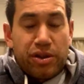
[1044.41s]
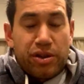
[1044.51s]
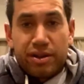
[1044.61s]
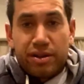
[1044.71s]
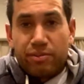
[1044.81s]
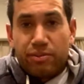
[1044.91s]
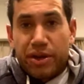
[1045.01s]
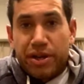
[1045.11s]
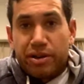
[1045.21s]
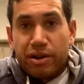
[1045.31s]
think
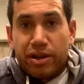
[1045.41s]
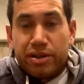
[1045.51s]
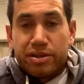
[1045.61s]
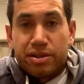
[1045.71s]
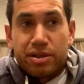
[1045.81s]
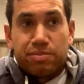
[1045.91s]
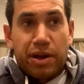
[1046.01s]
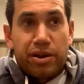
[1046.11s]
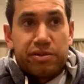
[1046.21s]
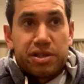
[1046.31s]
one-day cricket has
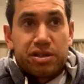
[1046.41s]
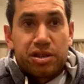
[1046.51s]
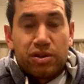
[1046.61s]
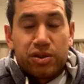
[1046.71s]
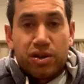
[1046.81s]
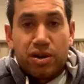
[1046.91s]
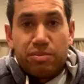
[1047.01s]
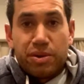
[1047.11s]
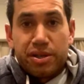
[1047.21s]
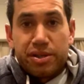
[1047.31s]
played over such a long
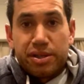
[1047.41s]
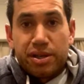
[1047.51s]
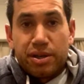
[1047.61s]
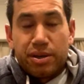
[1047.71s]
time that